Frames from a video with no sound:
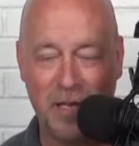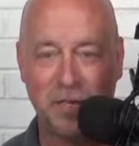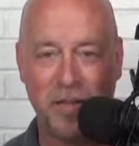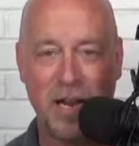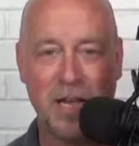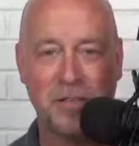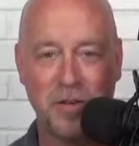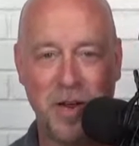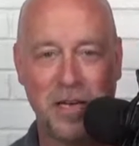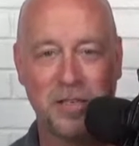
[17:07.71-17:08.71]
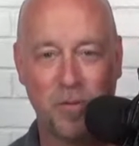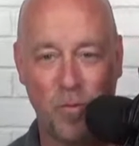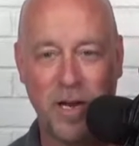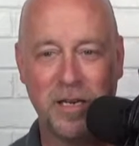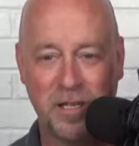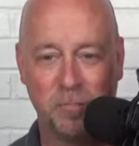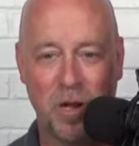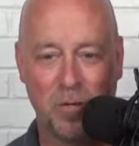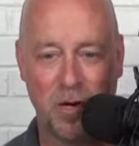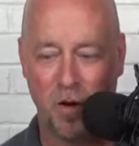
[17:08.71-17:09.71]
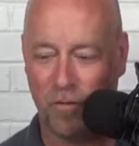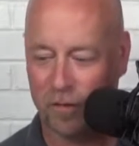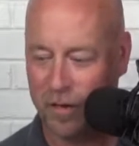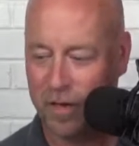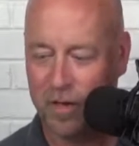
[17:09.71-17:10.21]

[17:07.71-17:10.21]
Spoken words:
Each of the last 2 days, the wind has blown it over.